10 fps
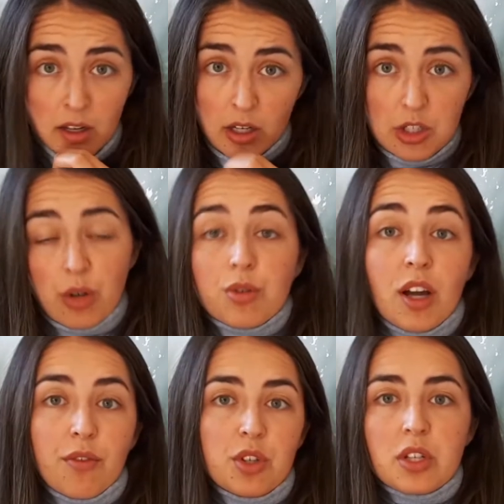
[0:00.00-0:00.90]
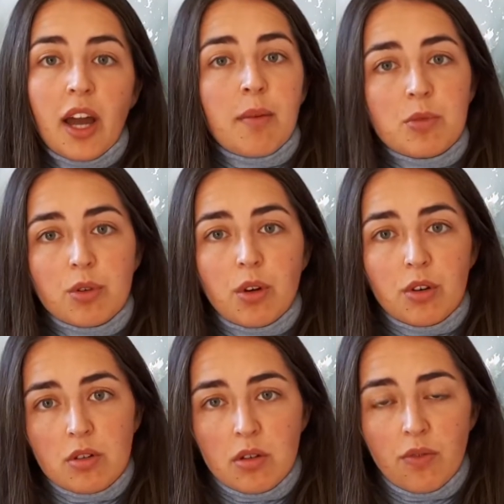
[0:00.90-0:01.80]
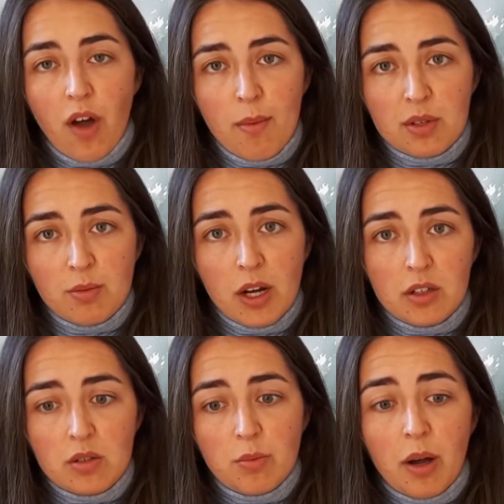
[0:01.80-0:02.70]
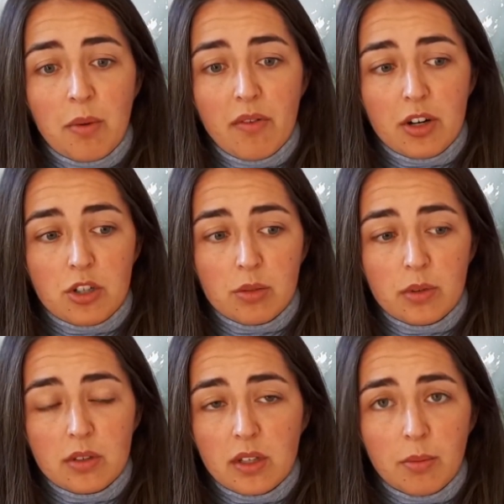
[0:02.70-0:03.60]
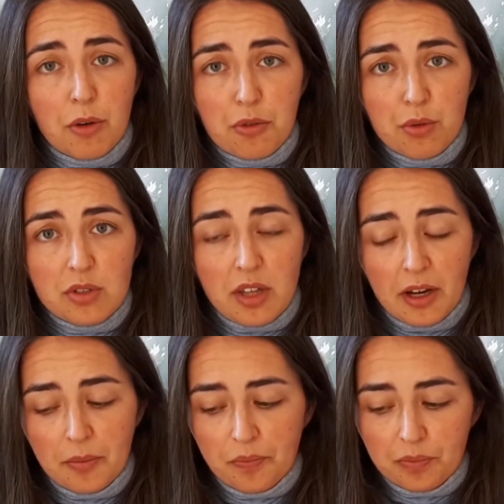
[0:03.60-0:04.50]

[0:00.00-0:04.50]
don't have the time to go to the farmer's market to buy my vegetables and my fruits there.